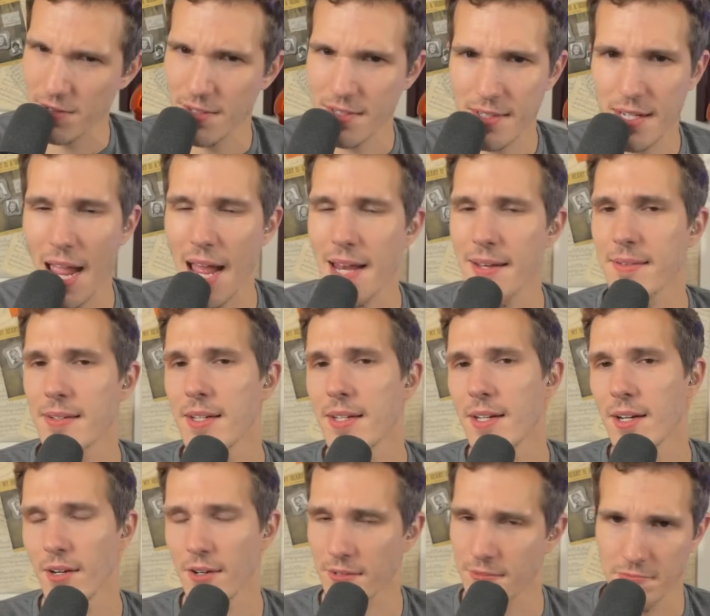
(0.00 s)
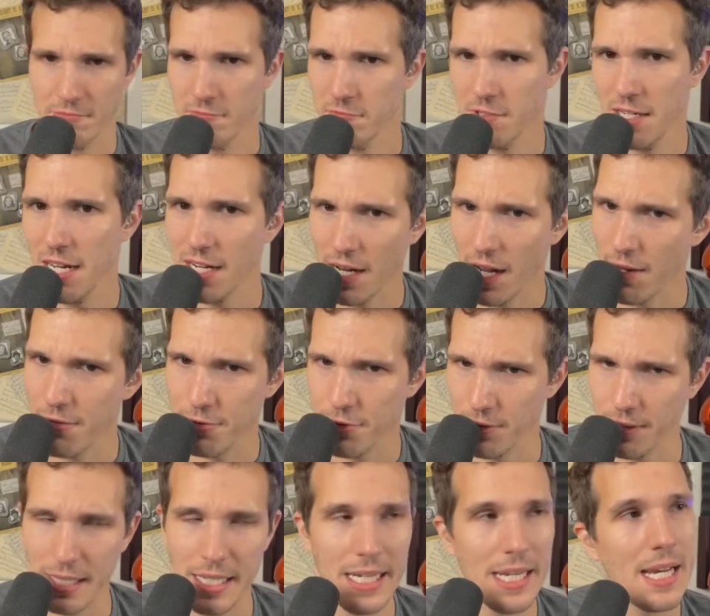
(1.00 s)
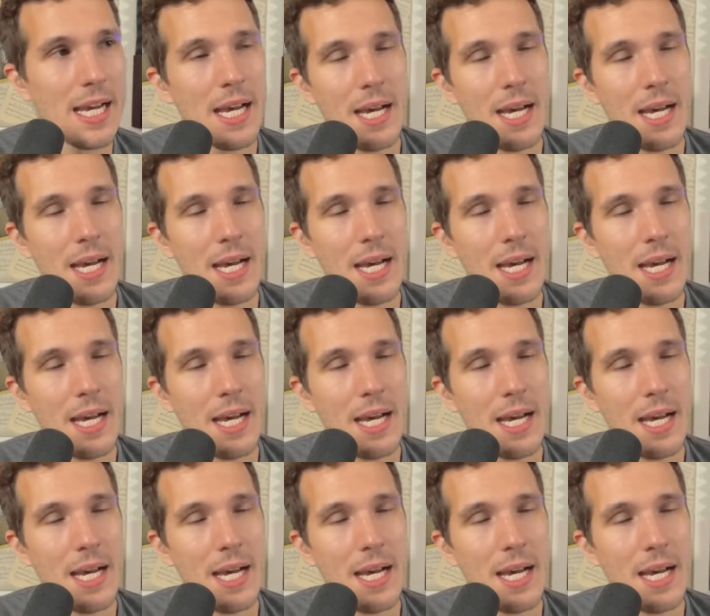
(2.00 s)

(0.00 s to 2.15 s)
yet, or kickoffs really.